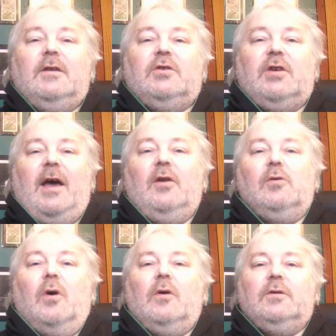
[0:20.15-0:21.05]
channel
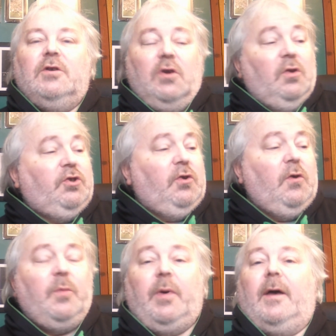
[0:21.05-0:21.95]
on
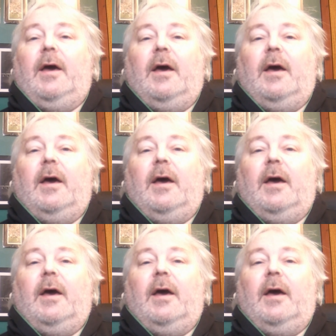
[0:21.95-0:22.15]
YouTube.